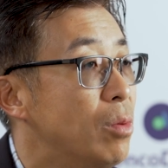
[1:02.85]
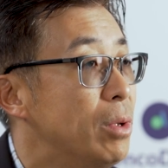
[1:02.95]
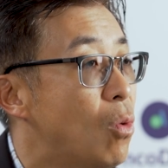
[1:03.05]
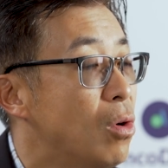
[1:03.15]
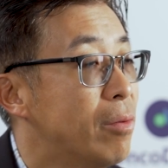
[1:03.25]
we'll
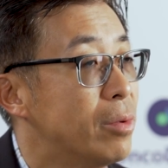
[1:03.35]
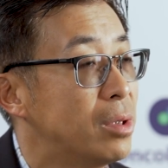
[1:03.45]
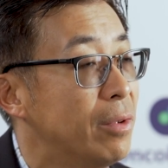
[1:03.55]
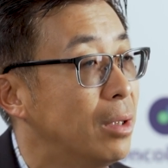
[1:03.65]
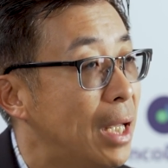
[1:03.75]
be going over
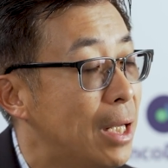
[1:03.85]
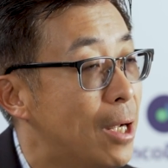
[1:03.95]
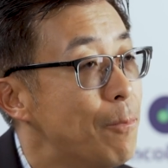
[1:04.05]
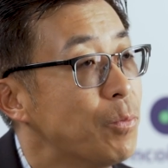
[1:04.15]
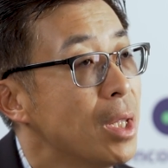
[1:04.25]
some of the
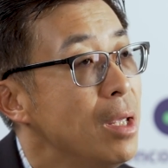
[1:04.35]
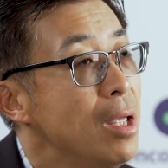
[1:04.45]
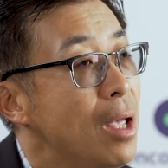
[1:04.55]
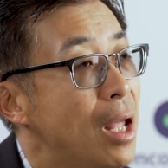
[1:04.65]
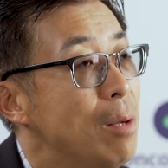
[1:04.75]
data.
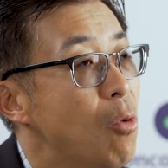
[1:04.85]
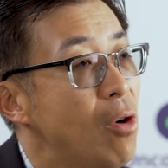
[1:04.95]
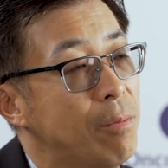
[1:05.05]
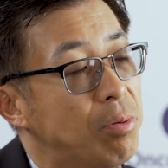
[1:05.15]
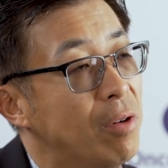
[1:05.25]
And
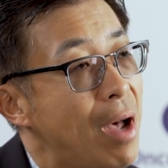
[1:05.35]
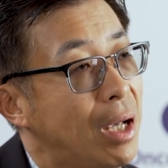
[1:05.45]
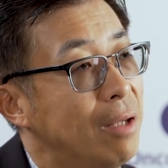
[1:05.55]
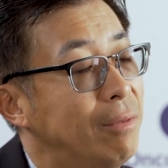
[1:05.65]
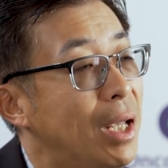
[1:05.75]
more of a
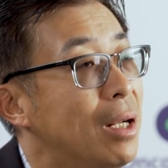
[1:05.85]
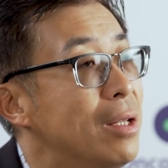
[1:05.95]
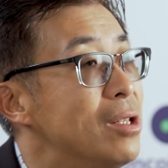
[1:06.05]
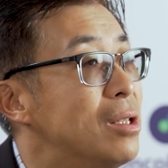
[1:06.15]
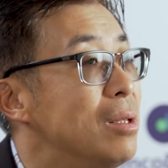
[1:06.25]
provocative
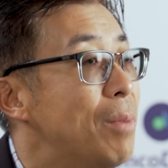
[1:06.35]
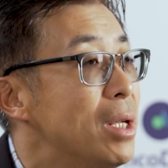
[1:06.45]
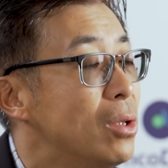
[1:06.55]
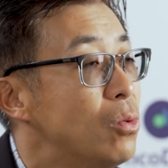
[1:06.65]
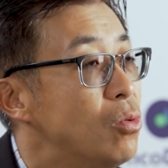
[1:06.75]
data is in
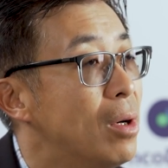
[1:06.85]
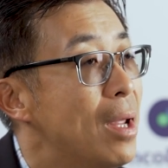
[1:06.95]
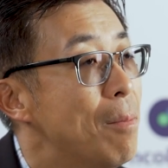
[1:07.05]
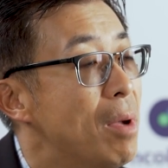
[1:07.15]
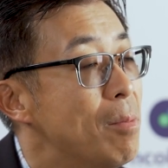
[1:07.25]
patients who are
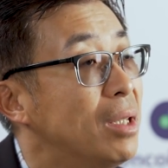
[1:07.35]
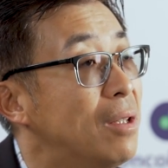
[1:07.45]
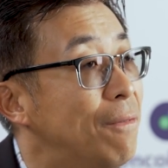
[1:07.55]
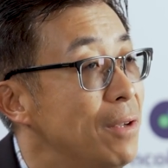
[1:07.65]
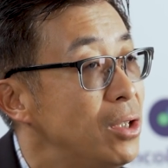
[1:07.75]

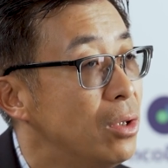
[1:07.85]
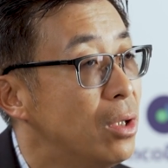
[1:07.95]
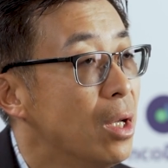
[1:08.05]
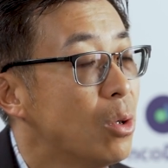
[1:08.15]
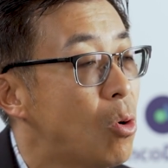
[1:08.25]
MMR-deficient